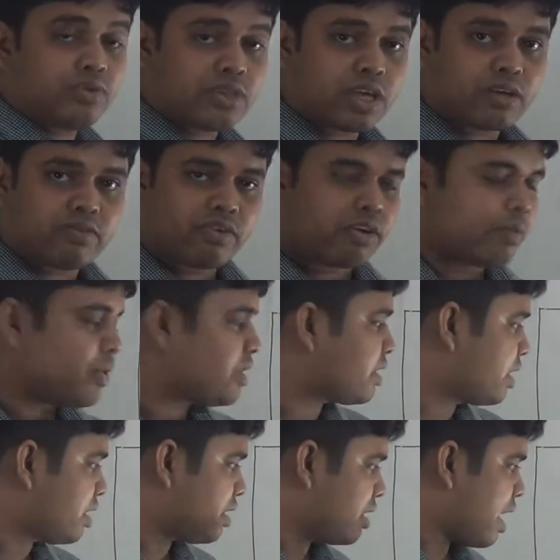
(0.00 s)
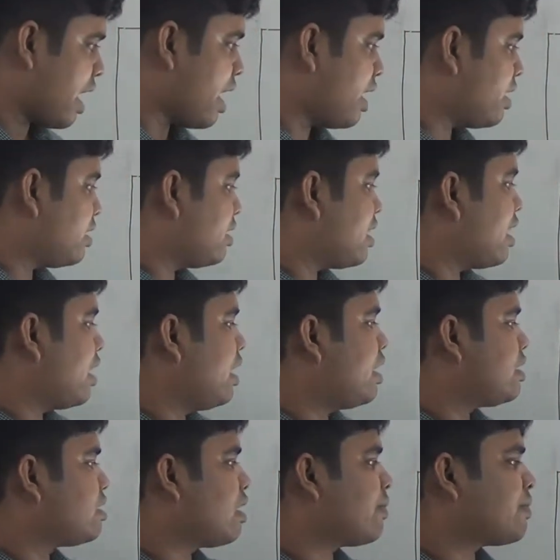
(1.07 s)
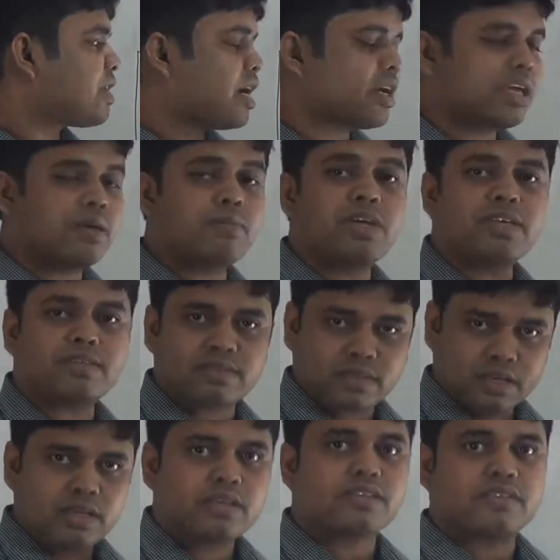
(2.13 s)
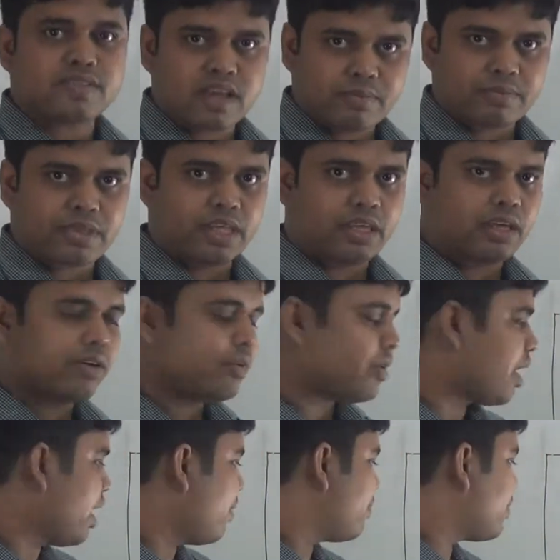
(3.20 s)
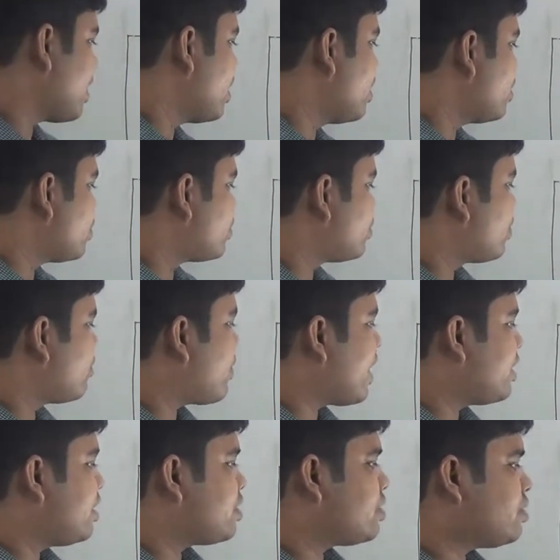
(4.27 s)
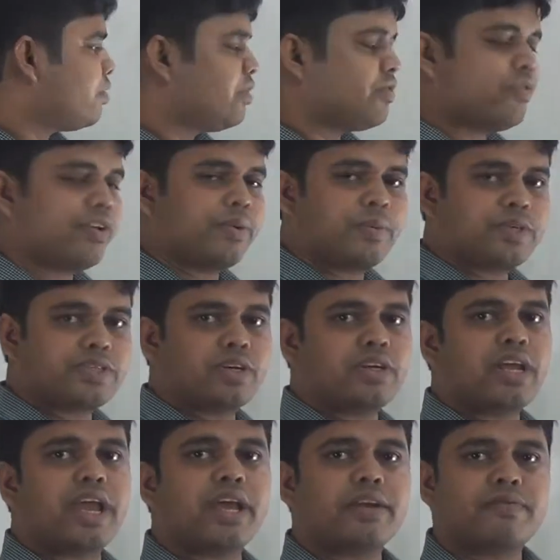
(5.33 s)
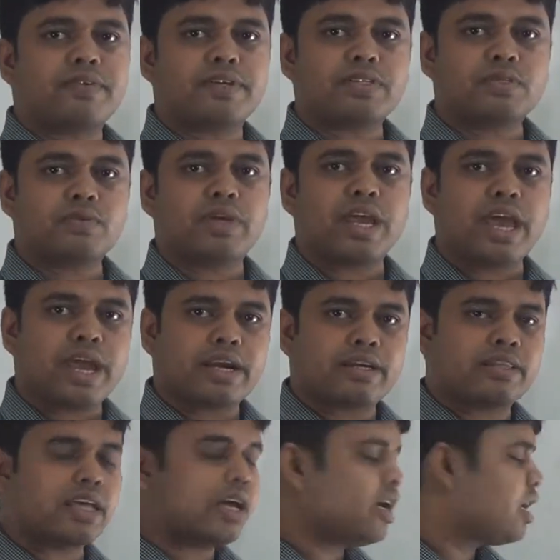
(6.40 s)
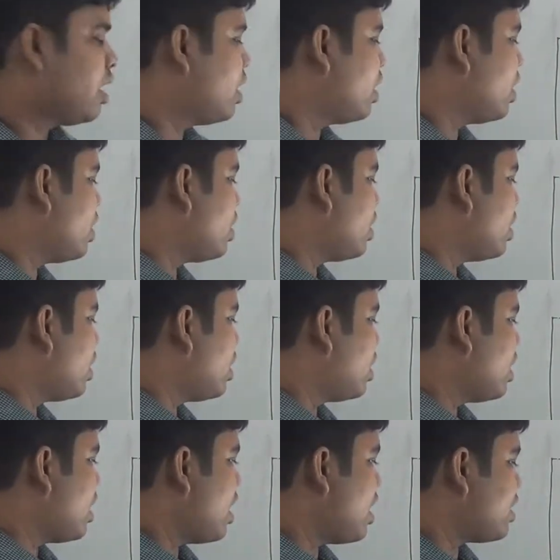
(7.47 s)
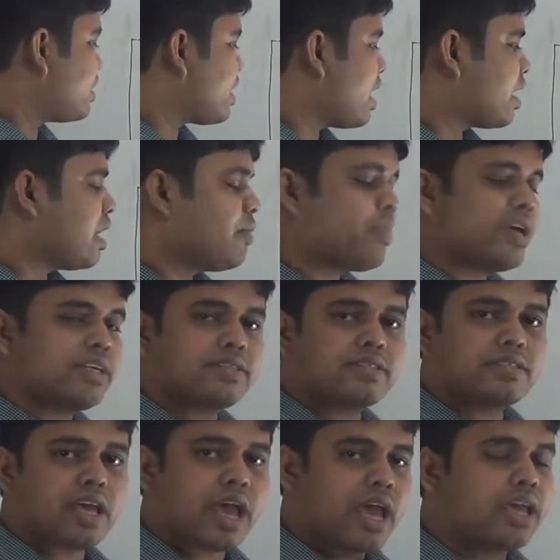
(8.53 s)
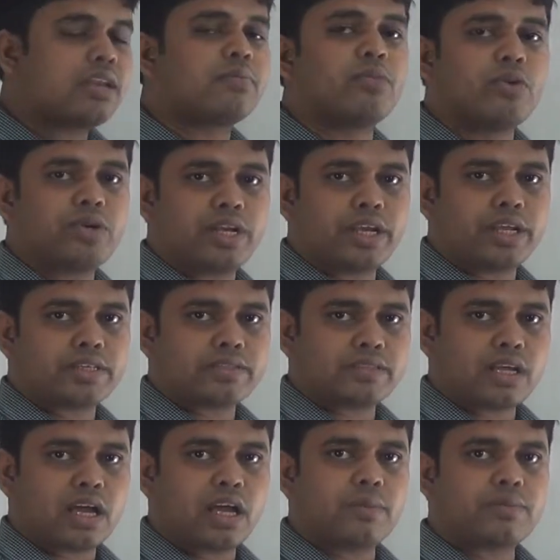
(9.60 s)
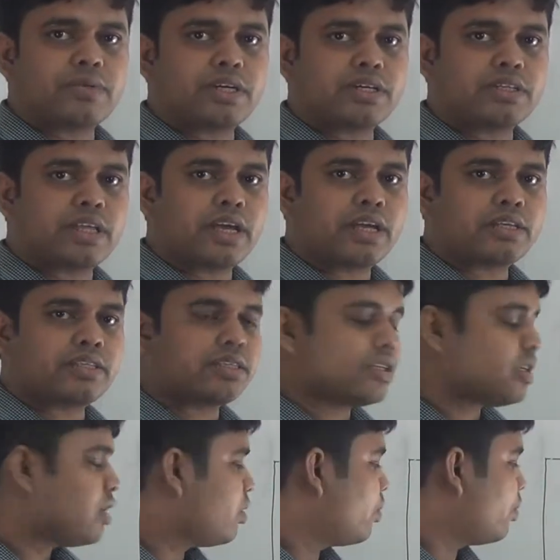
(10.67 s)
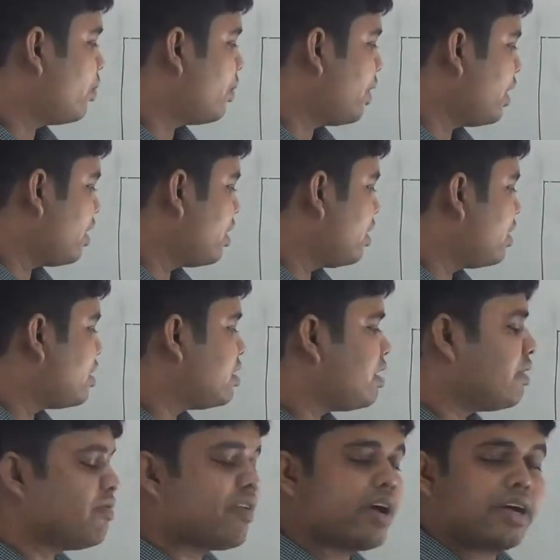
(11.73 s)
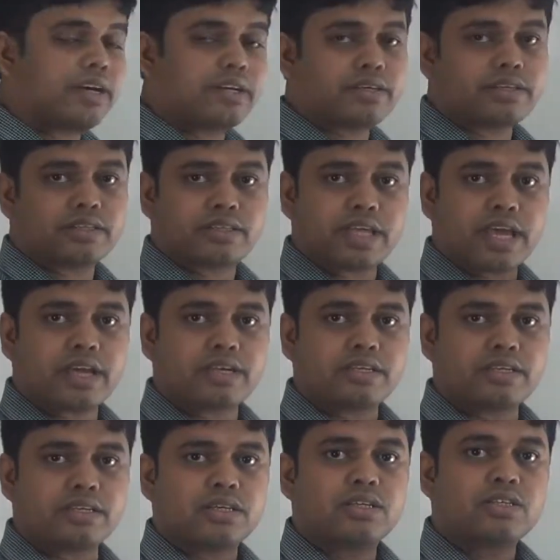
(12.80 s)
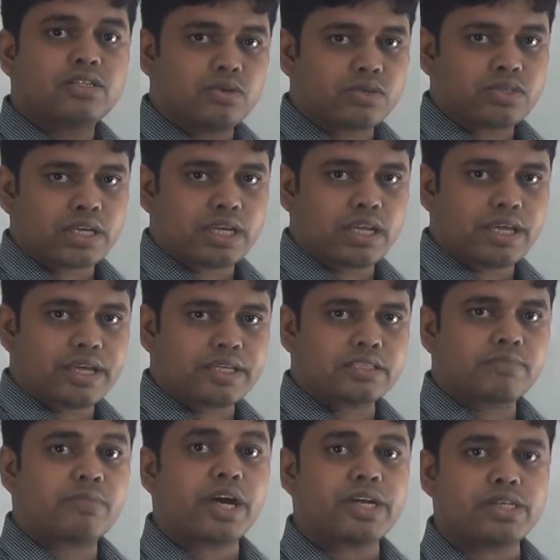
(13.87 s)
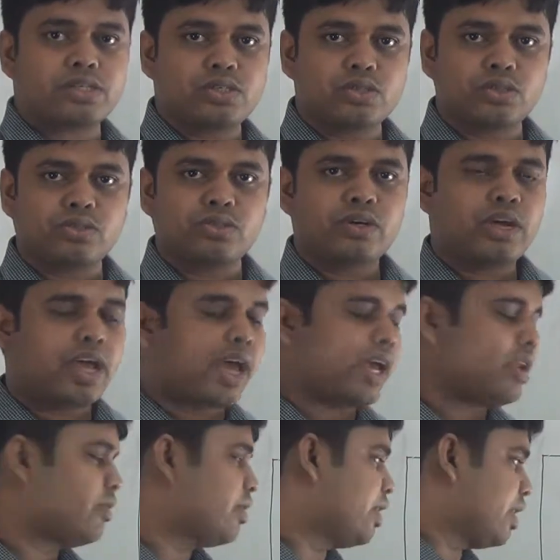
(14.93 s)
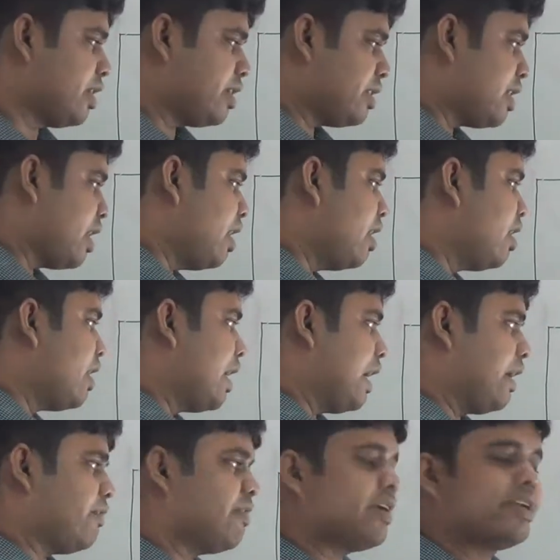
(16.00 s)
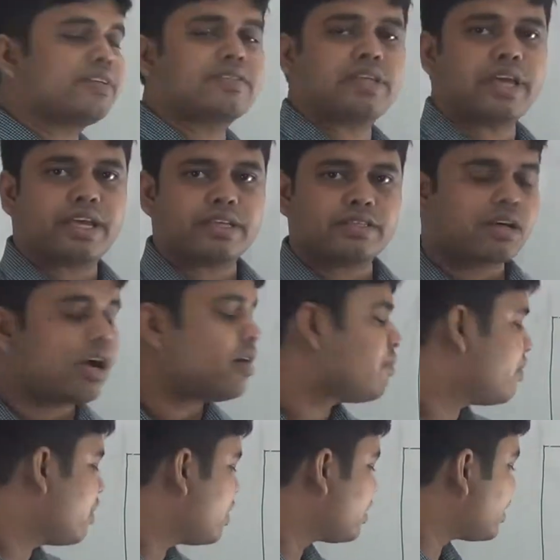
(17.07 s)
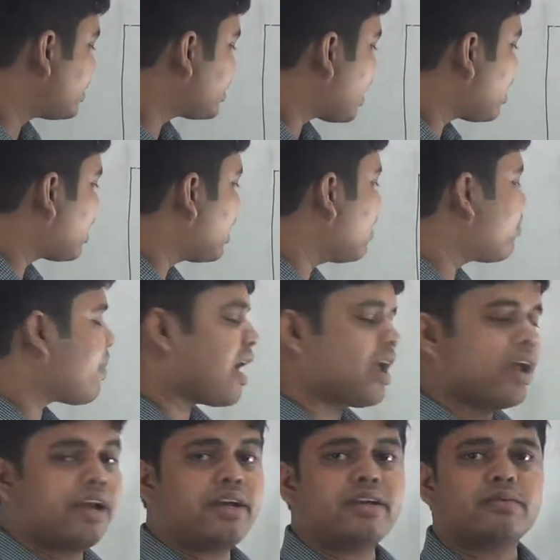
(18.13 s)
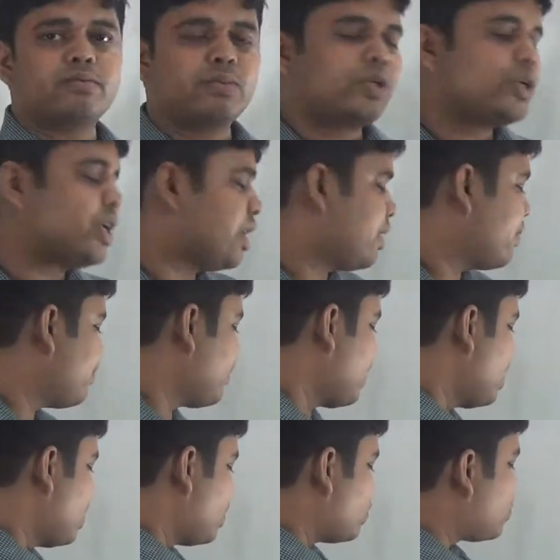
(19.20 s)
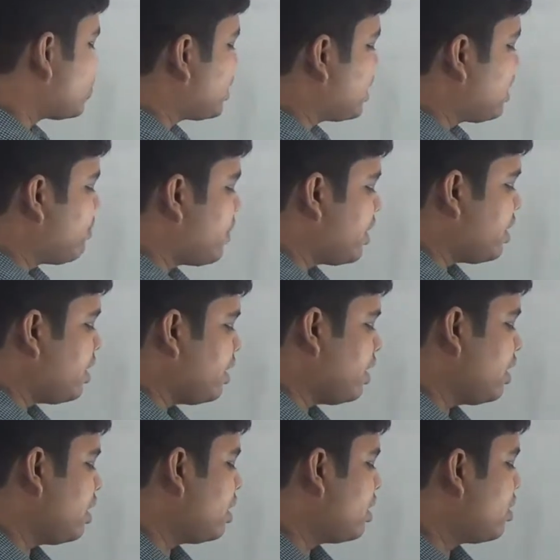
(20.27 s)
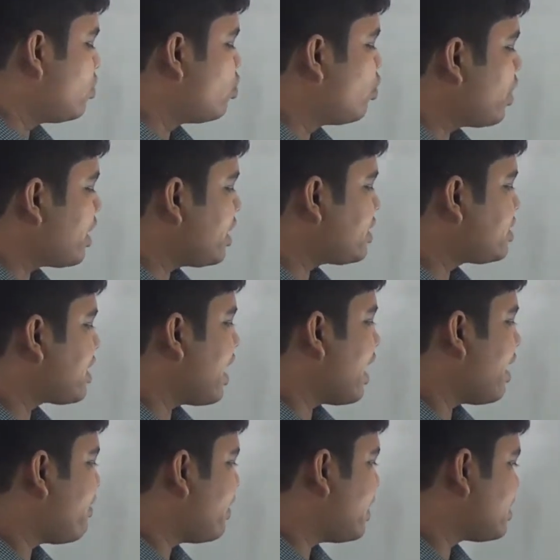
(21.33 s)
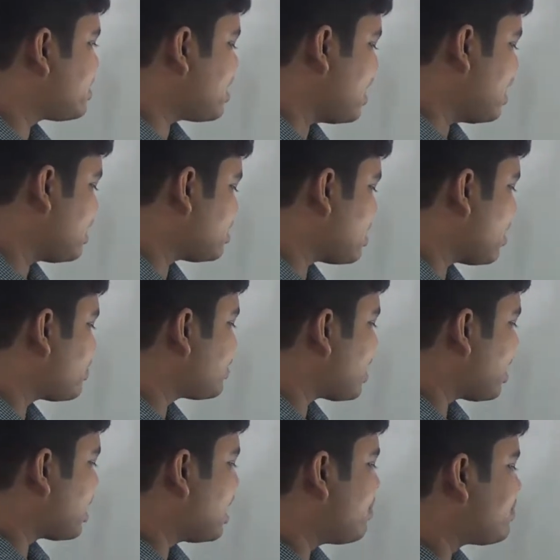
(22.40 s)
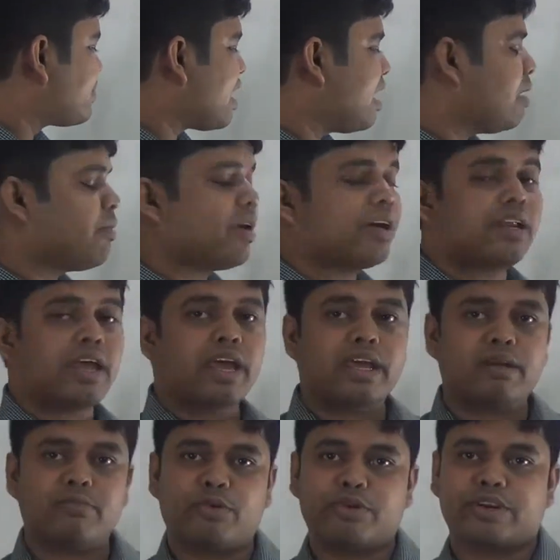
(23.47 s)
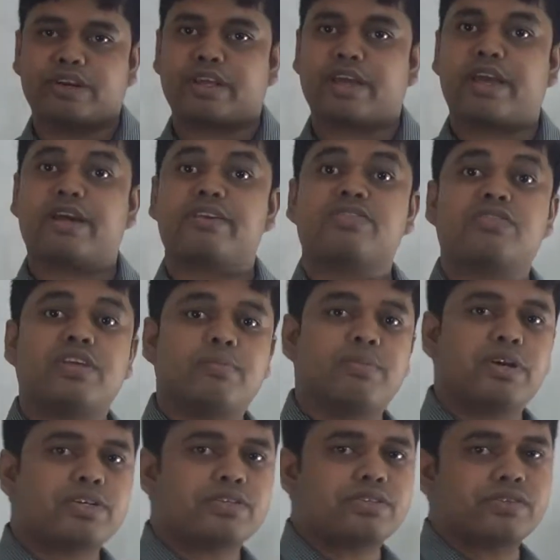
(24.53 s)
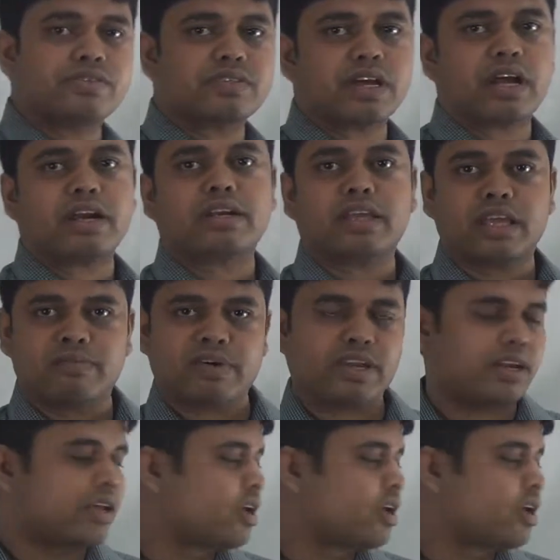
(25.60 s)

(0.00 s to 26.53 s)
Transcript: the information that the age of Shakib is something. Okay. So by these two information, at first we add the Shakib age and Munir age. After that we divide that total age by 2 and we get the average age of Shakib and Munir. Question number D, what is the average age of Shakib, Salman and Munir? Here three persons are given.